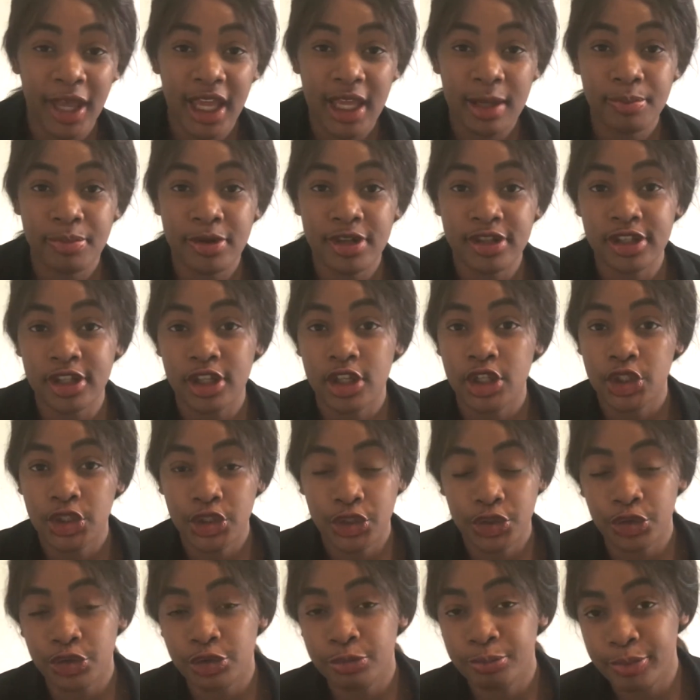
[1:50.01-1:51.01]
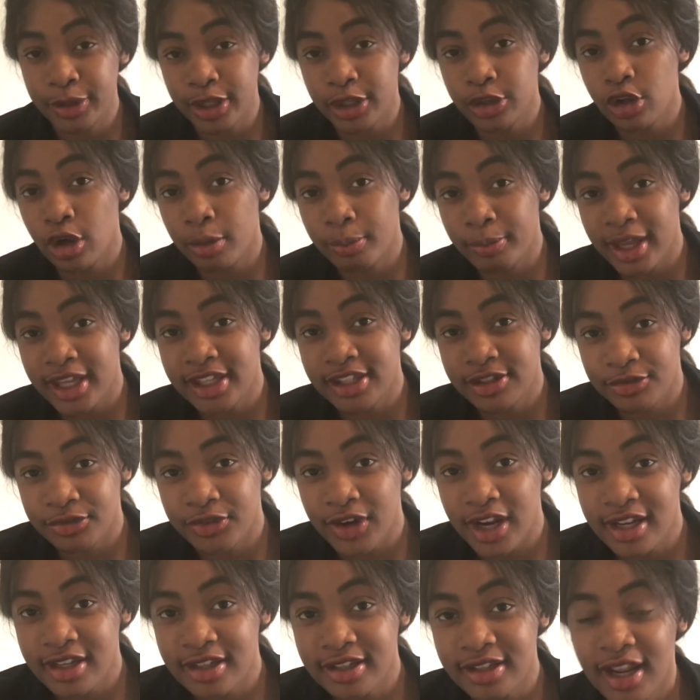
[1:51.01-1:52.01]
papers should be your best
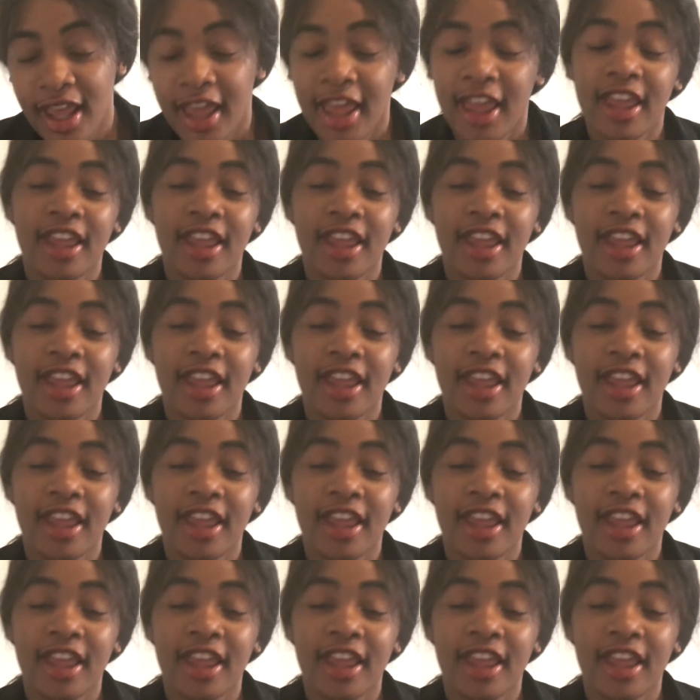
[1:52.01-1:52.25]
friend.